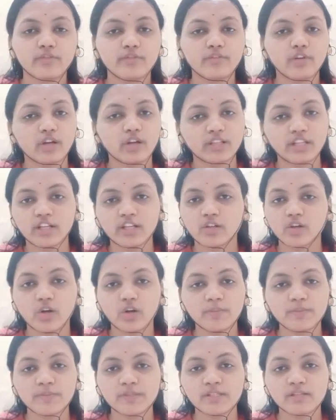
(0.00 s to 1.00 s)
the
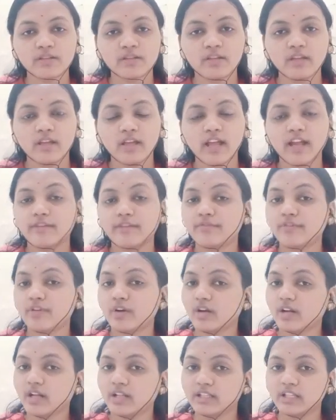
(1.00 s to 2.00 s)
crops and for
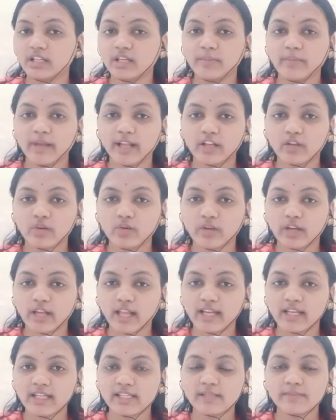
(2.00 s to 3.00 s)
other
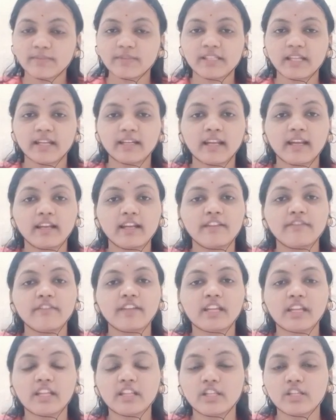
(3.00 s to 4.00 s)
microorganisms that are living
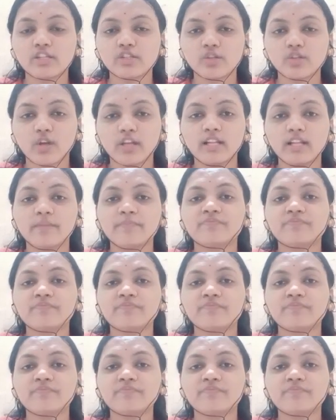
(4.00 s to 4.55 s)
in the soil?